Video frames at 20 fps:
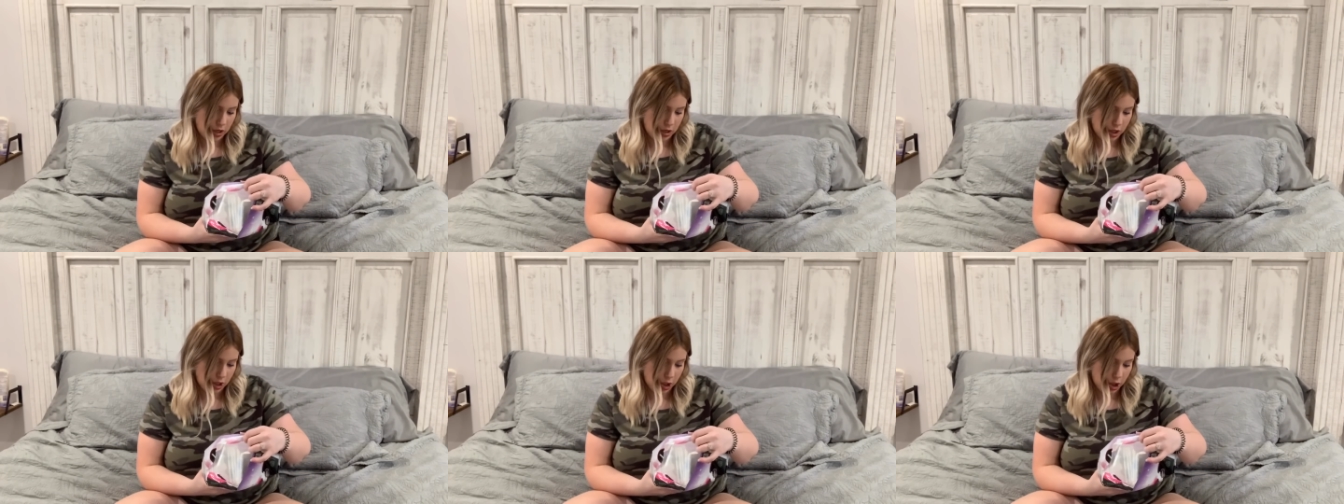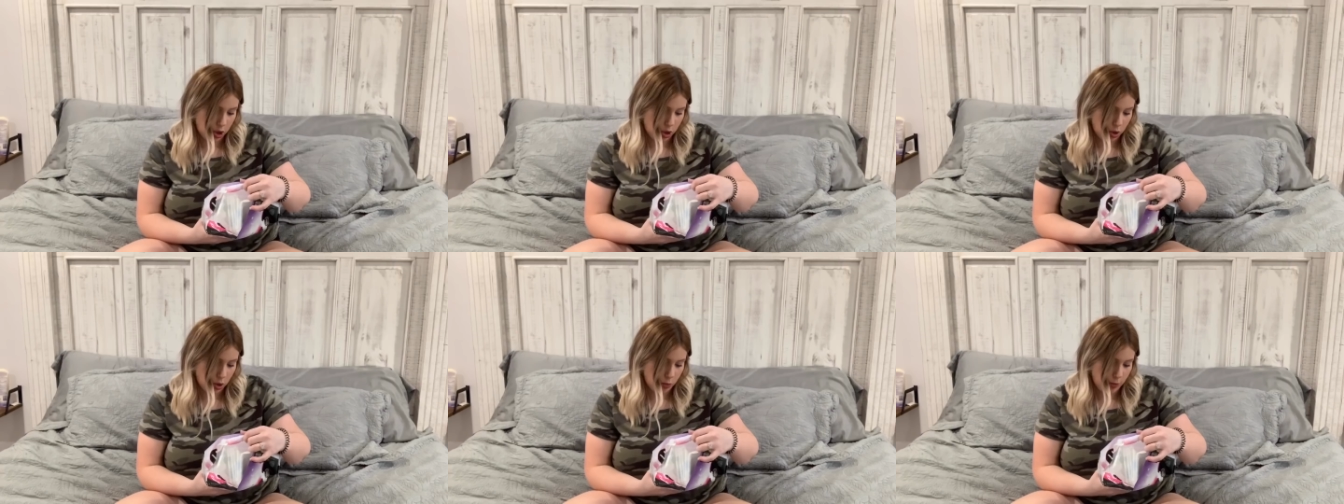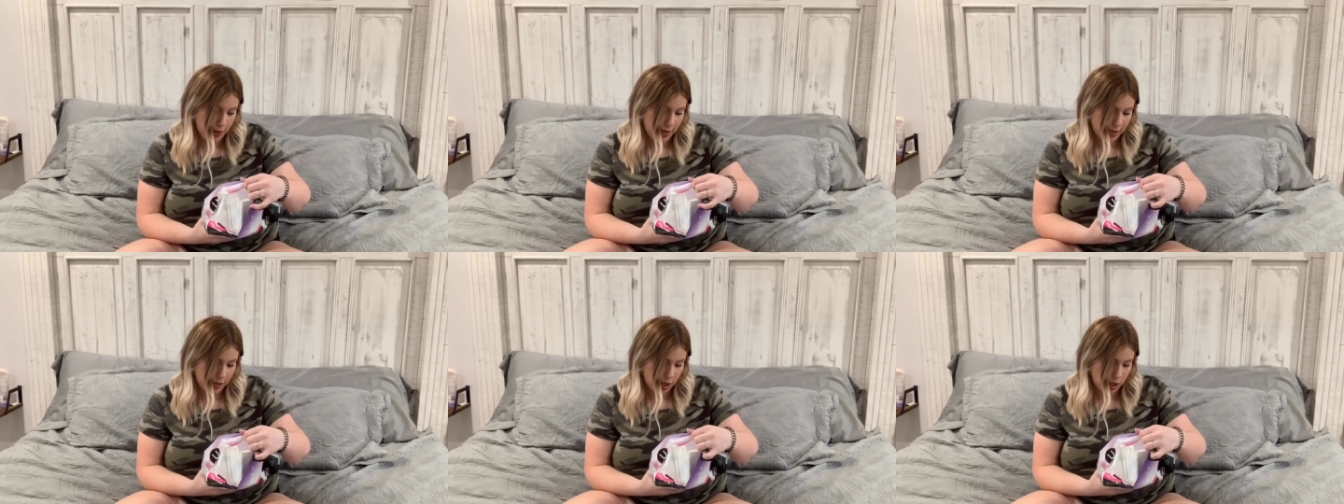U
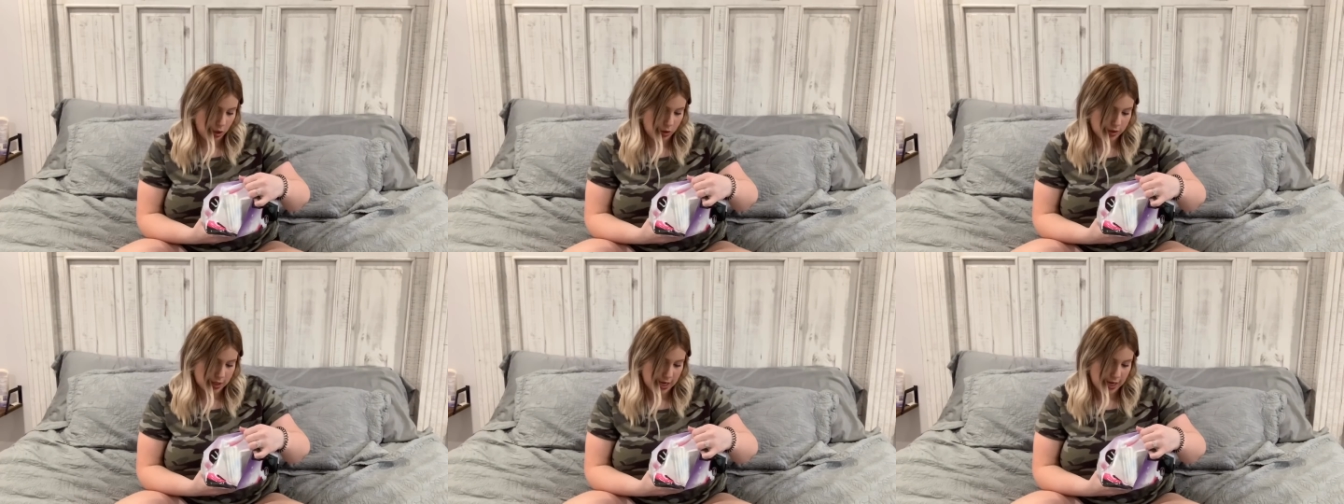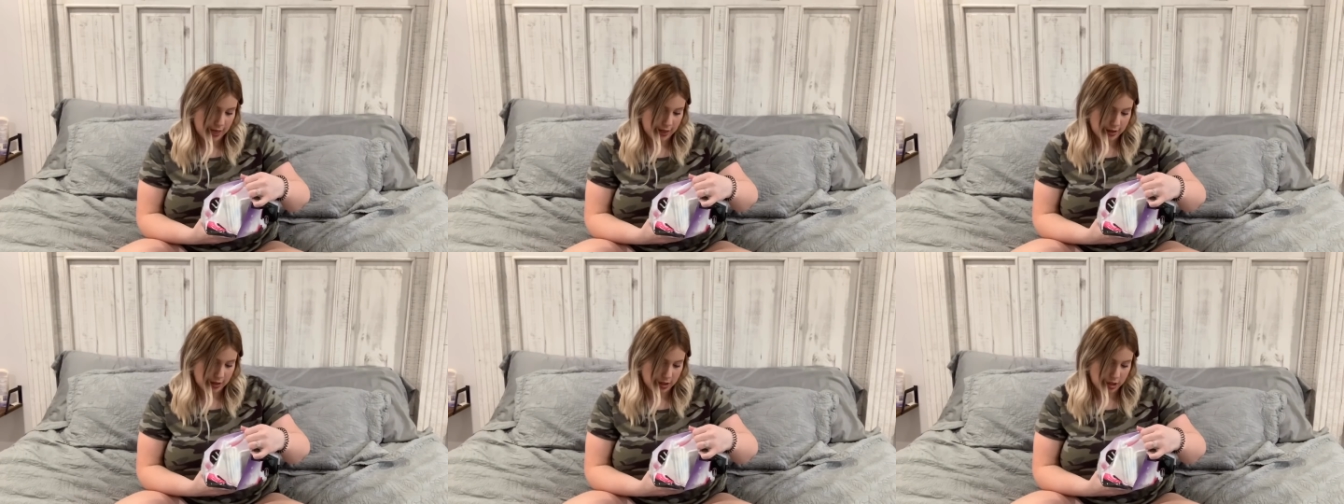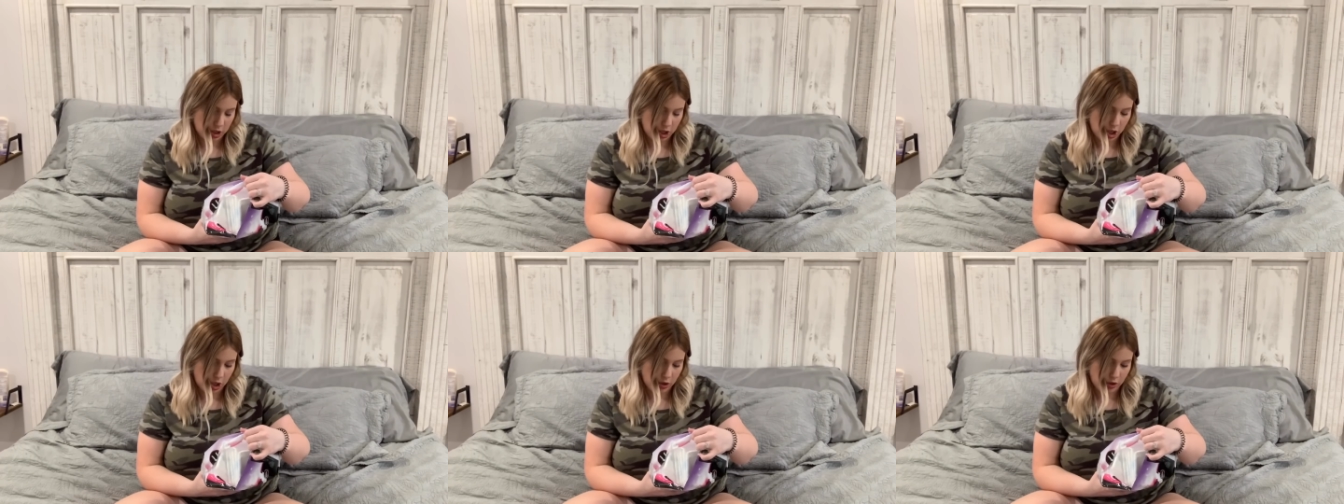by Kotex
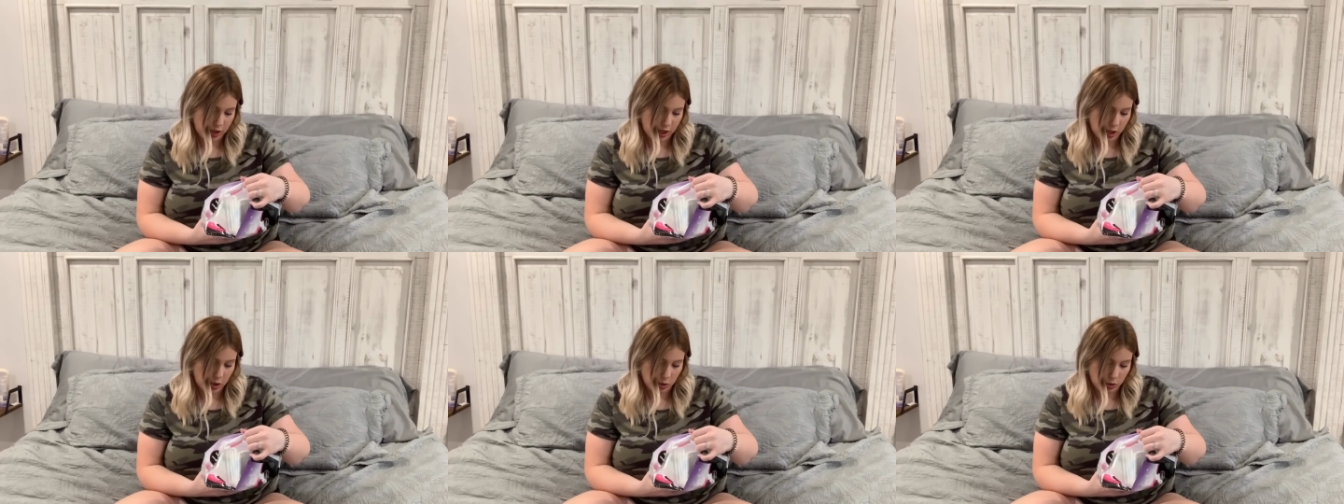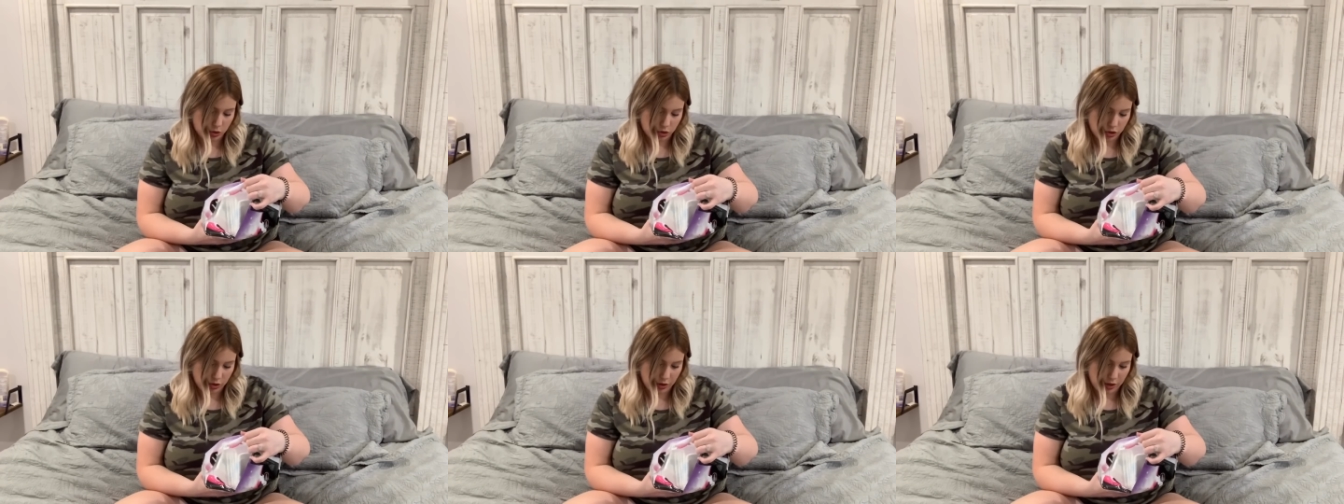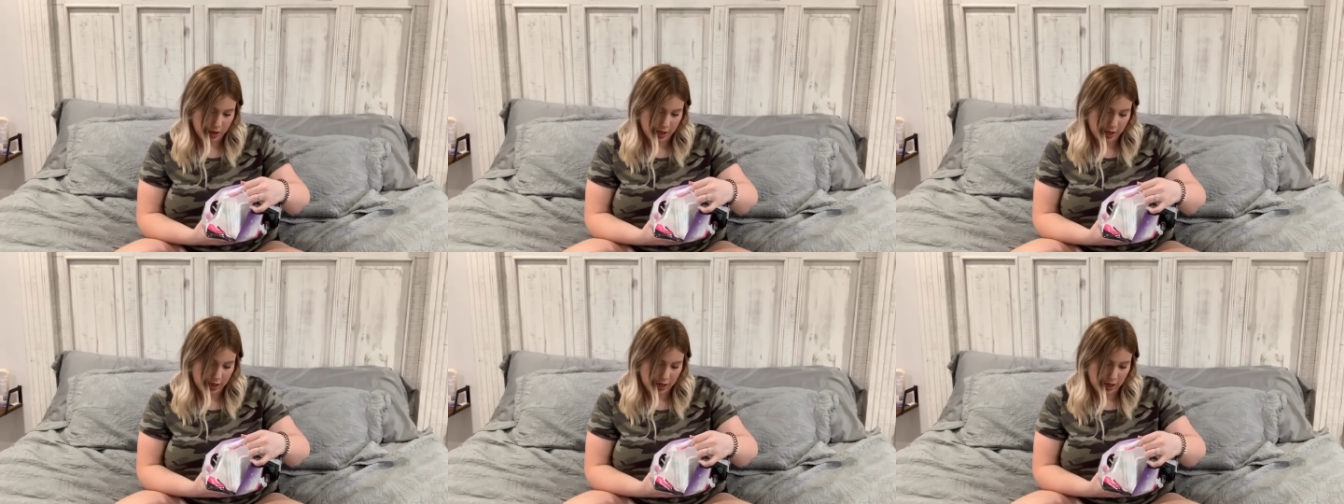Security Ultra
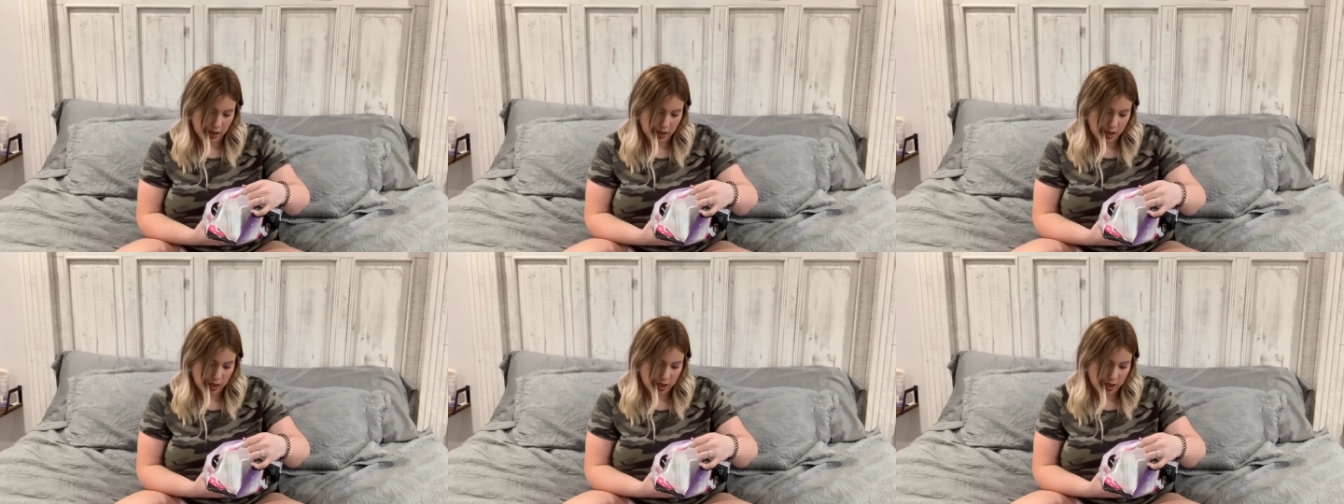Thin